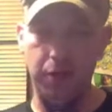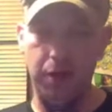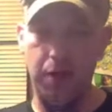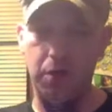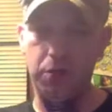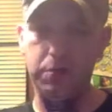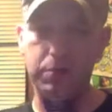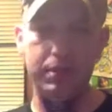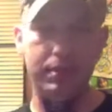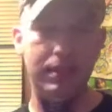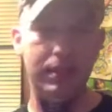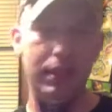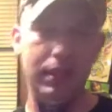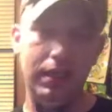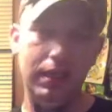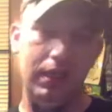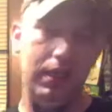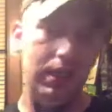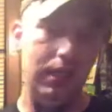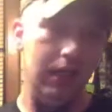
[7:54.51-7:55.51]
rounds.
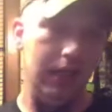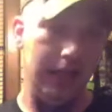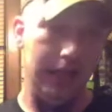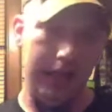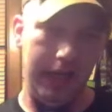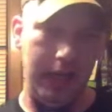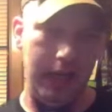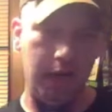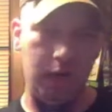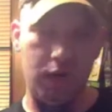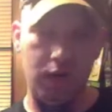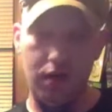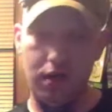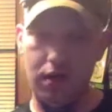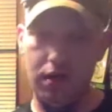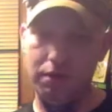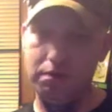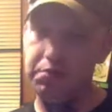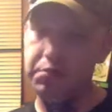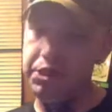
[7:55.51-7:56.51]
They
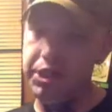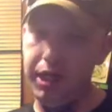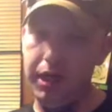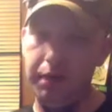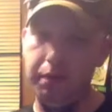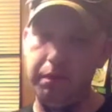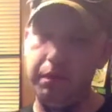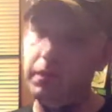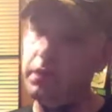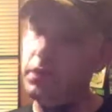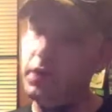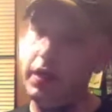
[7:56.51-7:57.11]
were cheap,